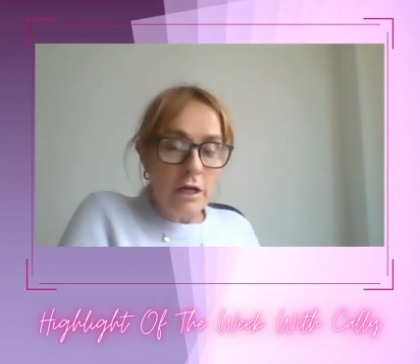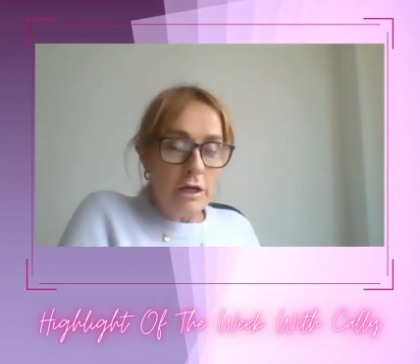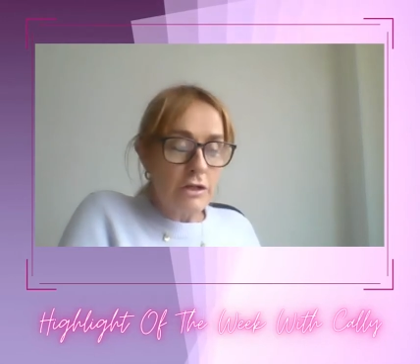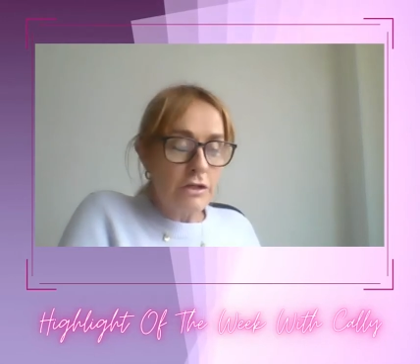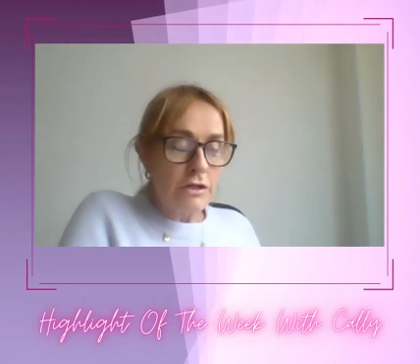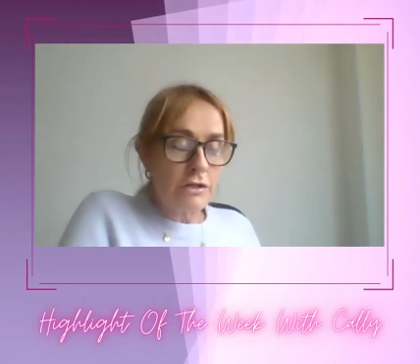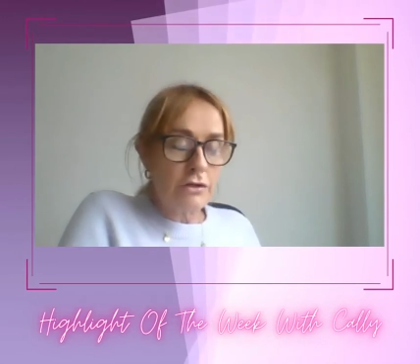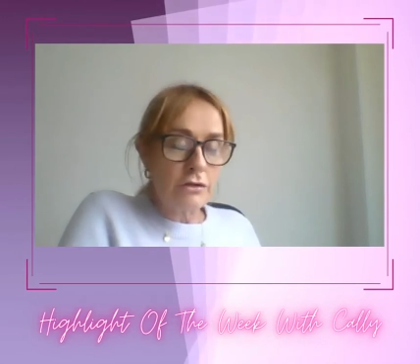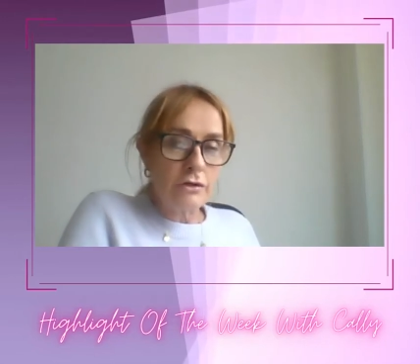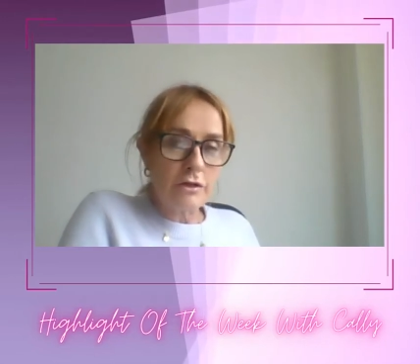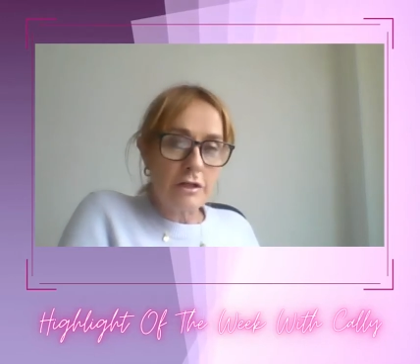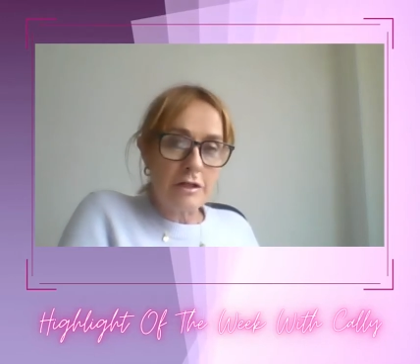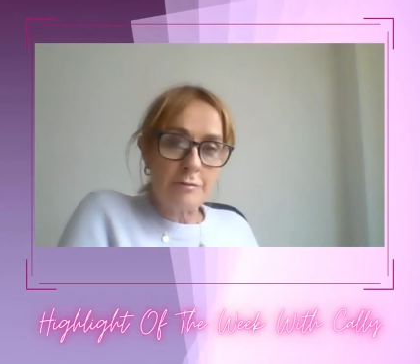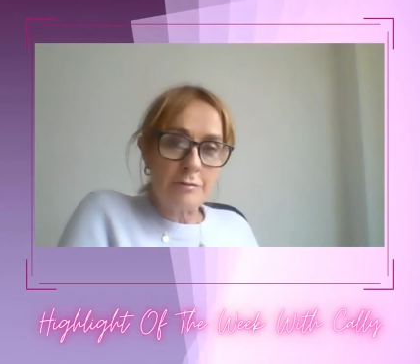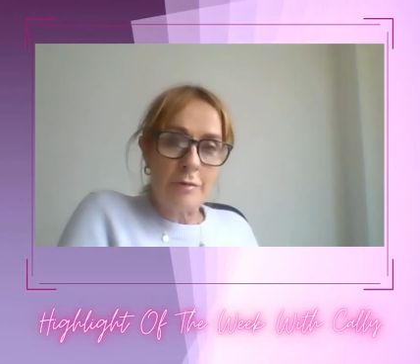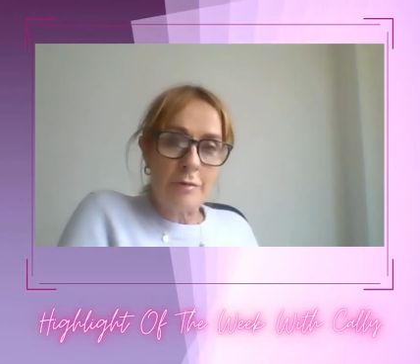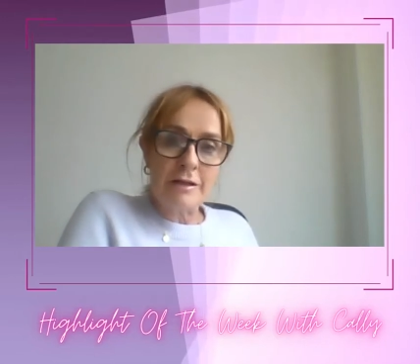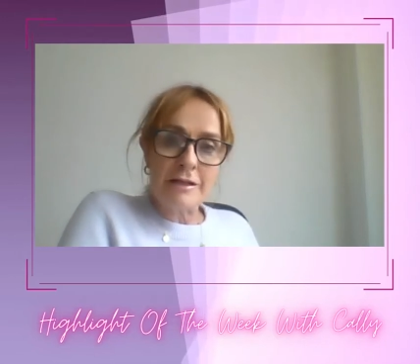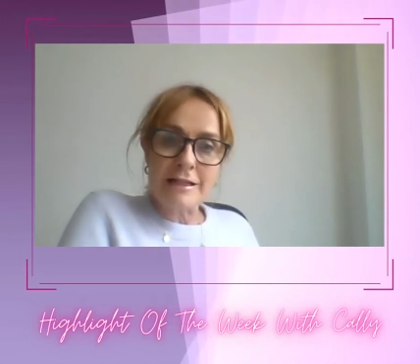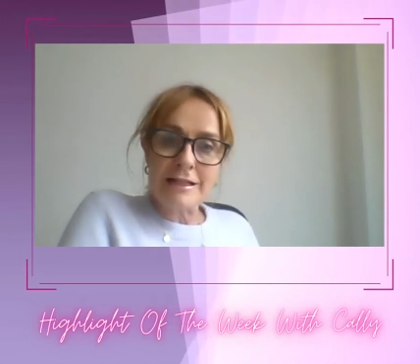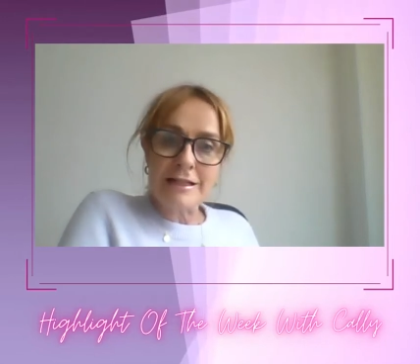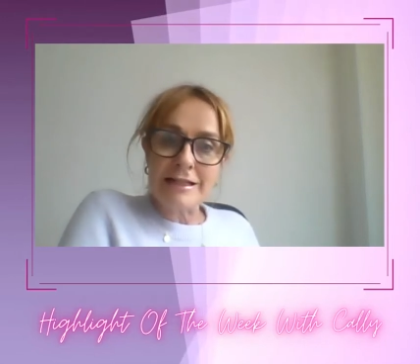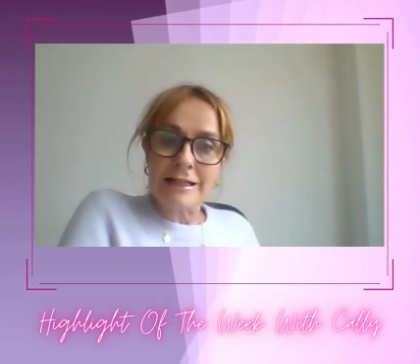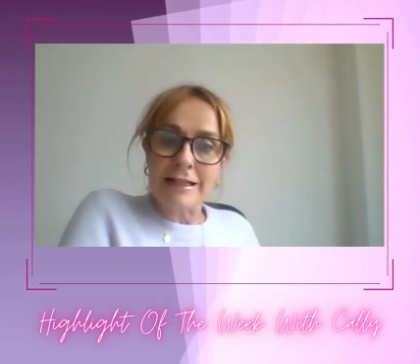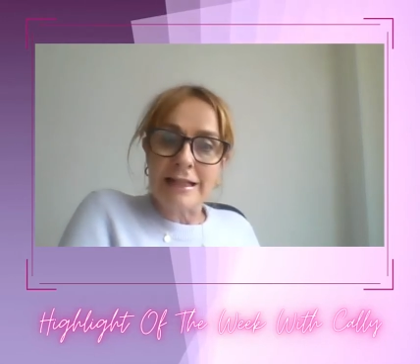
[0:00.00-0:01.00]
So as
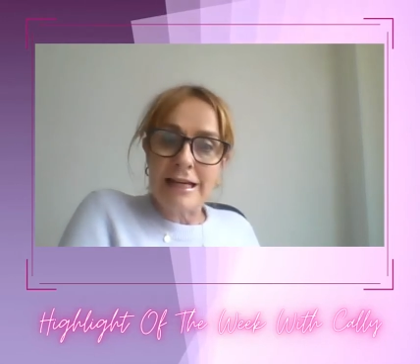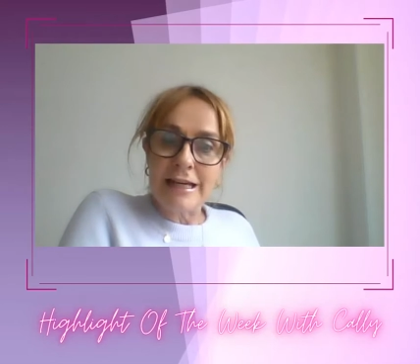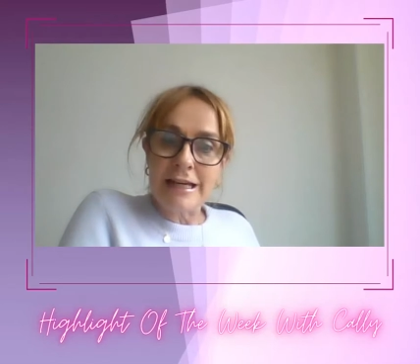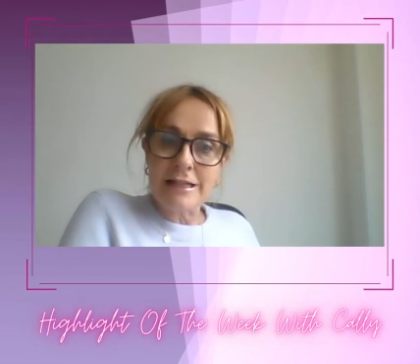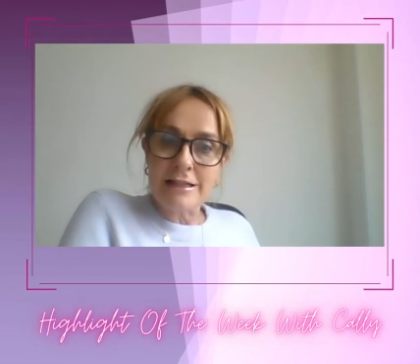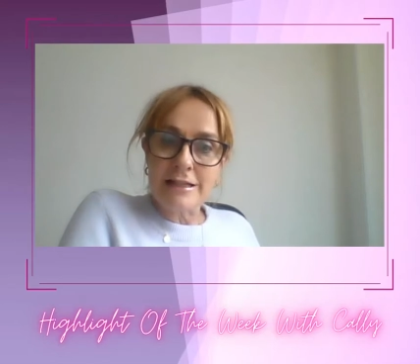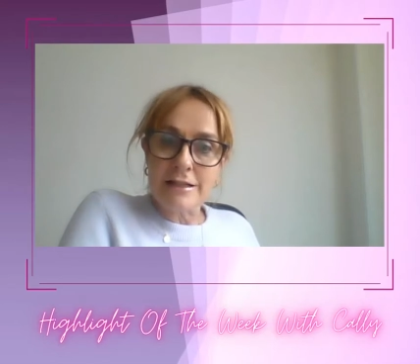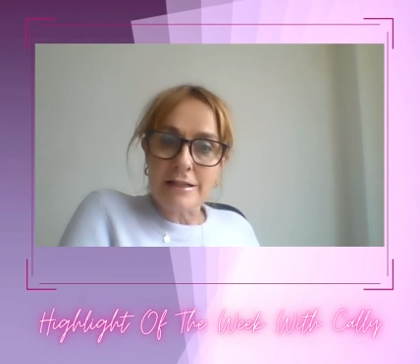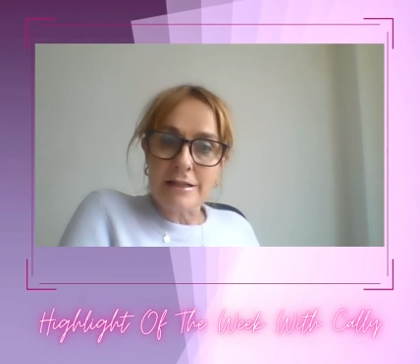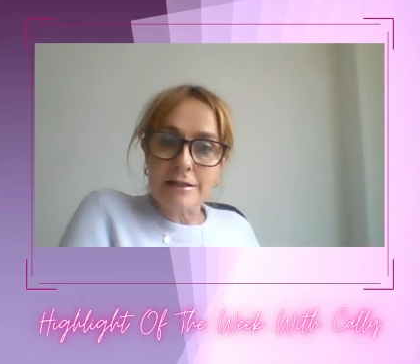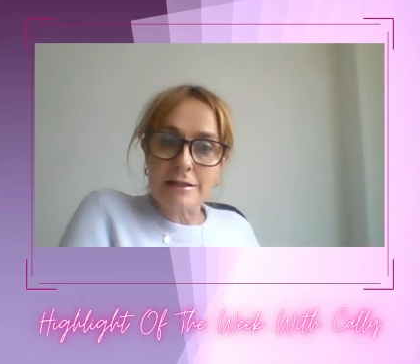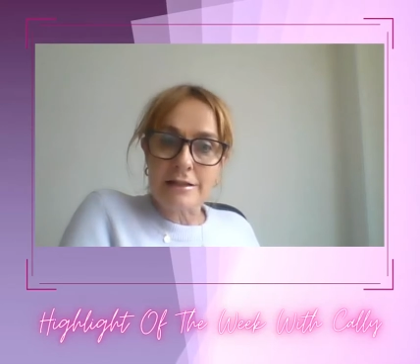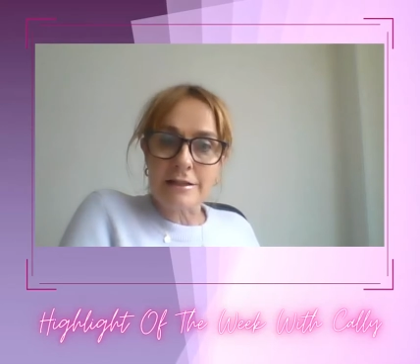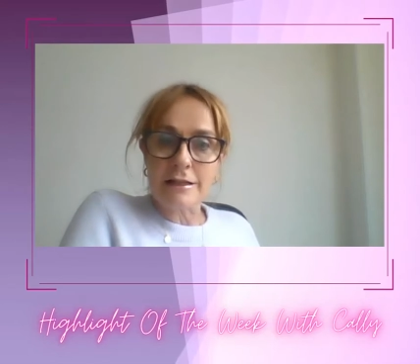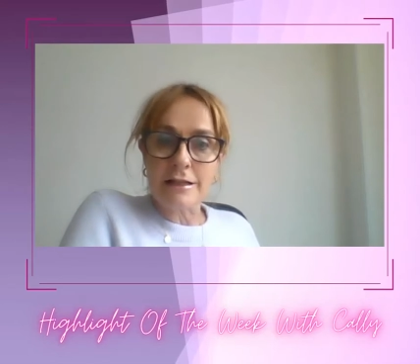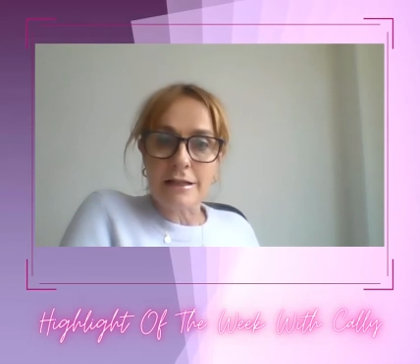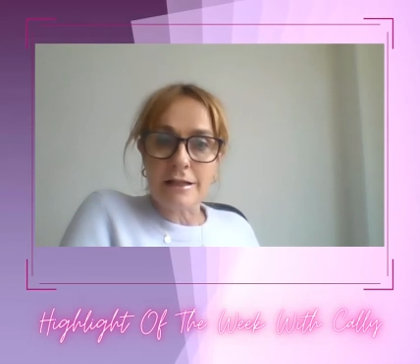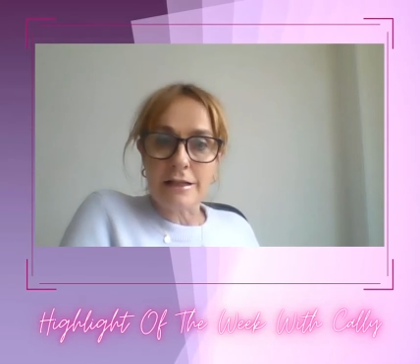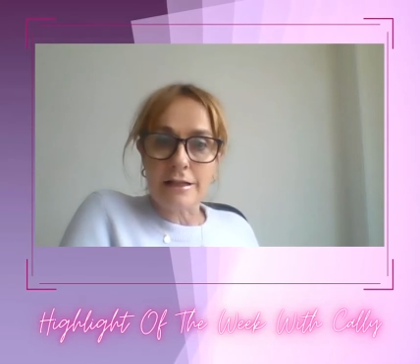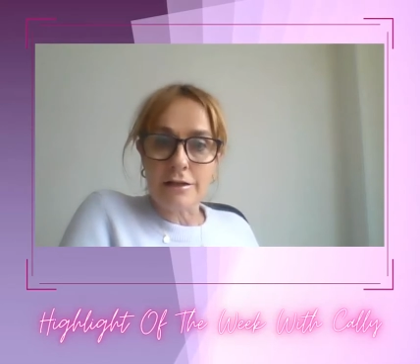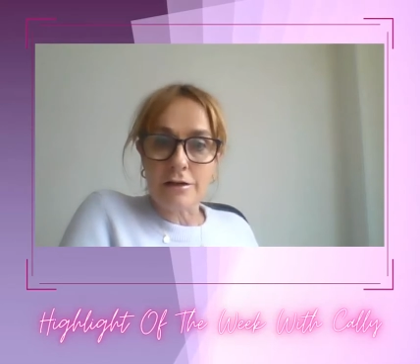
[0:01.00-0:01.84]
business leaders